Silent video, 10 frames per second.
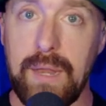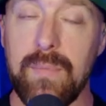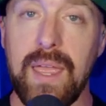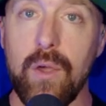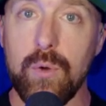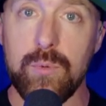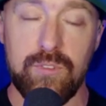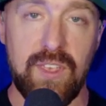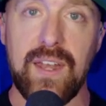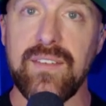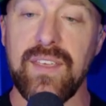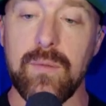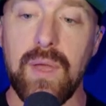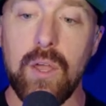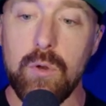and my own sanity
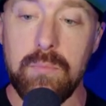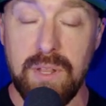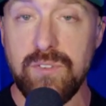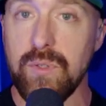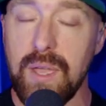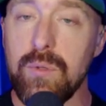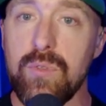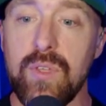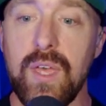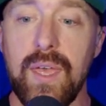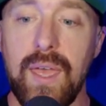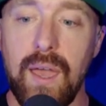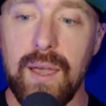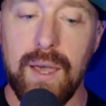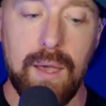and my own mental health
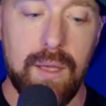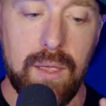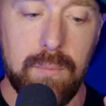uh,